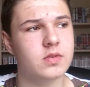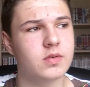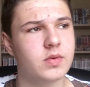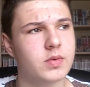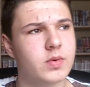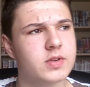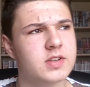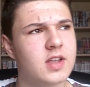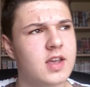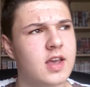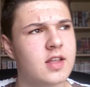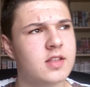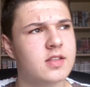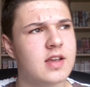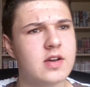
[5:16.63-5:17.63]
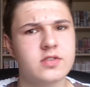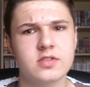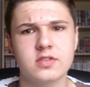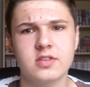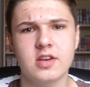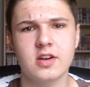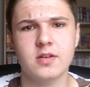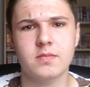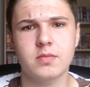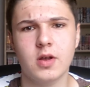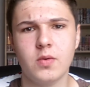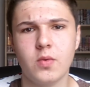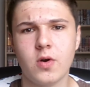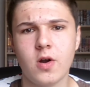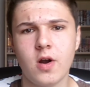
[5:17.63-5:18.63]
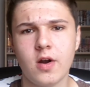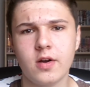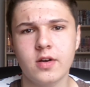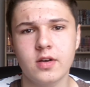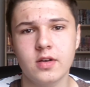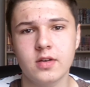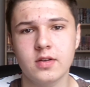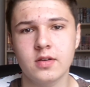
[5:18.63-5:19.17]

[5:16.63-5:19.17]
what was it again? 1,000-year Blood War arc.